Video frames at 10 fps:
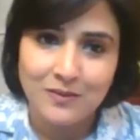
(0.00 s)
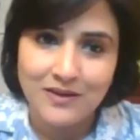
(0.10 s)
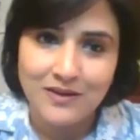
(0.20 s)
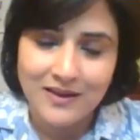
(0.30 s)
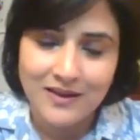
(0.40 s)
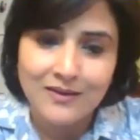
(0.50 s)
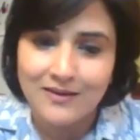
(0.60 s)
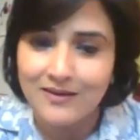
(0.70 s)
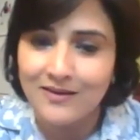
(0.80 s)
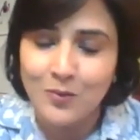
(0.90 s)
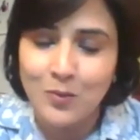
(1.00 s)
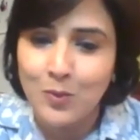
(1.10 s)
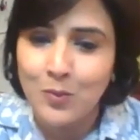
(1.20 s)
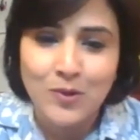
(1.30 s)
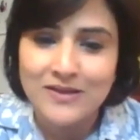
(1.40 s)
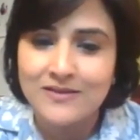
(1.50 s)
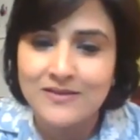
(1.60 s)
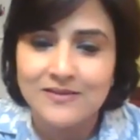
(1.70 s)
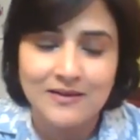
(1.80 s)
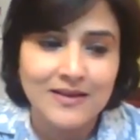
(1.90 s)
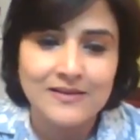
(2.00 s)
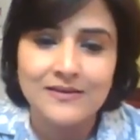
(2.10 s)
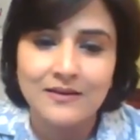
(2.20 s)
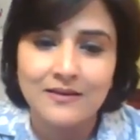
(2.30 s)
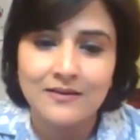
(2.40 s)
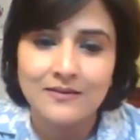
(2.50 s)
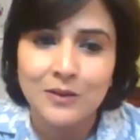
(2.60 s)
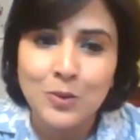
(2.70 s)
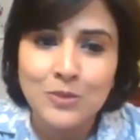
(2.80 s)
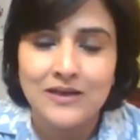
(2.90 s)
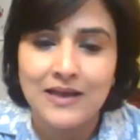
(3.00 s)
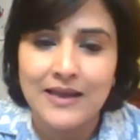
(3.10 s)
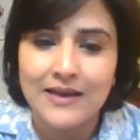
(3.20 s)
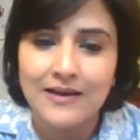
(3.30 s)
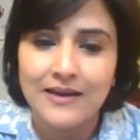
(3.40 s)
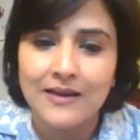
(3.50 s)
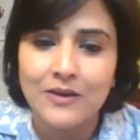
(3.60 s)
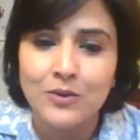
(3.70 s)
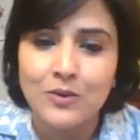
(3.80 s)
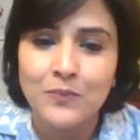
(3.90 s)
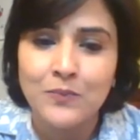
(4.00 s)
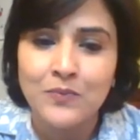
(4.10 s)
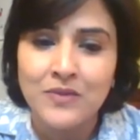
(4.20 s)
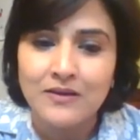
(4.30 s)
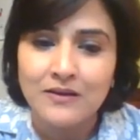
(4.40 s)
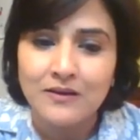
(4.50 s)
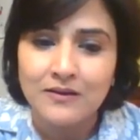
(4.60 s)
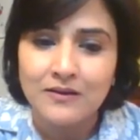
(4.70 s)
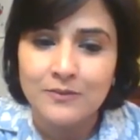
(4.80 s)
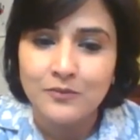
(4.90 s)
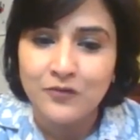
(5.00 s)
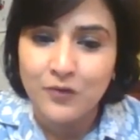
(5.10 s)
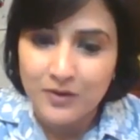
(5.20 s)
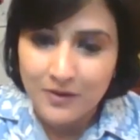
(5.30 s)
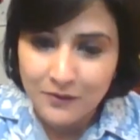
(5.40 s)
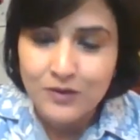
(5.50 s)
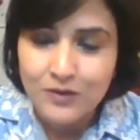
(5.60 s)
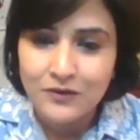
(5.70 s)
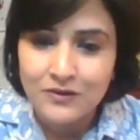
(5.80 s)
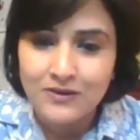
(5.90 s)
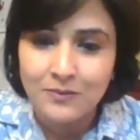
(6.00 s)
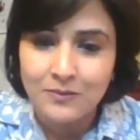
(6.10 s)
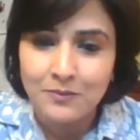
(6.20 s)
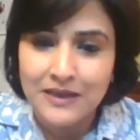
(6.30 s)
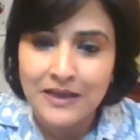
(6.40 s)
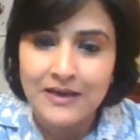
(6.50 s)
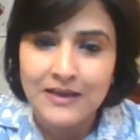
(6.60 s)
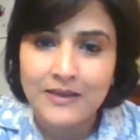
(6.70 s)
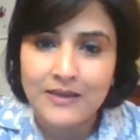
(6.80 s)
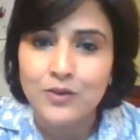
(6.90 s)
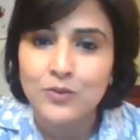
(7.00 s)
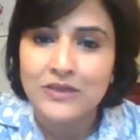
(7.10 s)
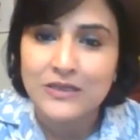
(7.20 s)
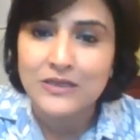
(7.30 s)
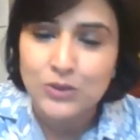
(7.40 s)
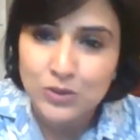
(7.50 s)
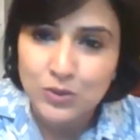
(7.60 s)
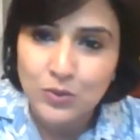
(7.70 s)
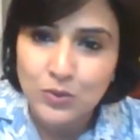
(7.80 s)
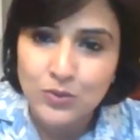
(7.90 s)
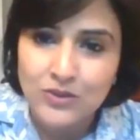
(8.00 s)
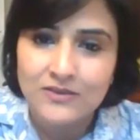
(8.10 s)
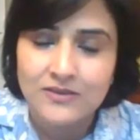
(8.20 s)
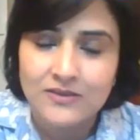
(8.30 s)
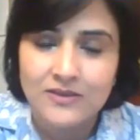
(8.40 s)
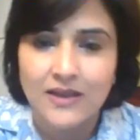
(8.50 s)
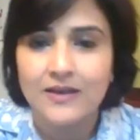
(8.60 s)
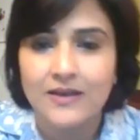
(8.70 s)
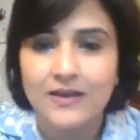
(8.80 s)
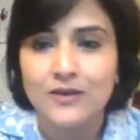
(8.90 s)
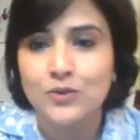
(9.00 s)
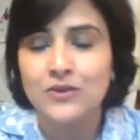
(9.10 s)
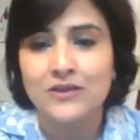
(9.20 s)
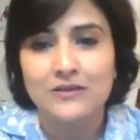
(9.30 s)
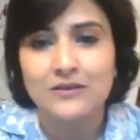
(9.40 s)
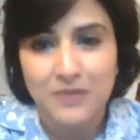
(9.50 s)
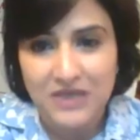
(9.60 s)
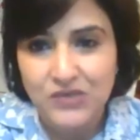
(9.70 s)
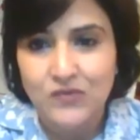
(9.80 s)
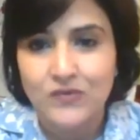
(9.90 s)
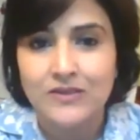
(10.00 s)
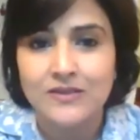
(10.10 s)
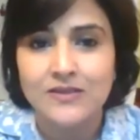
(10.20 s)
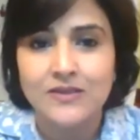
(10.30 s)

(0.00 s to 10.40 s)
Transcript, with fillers: in what is it looks like like you know uh, for of course for the biennale you need donors and you need the patrons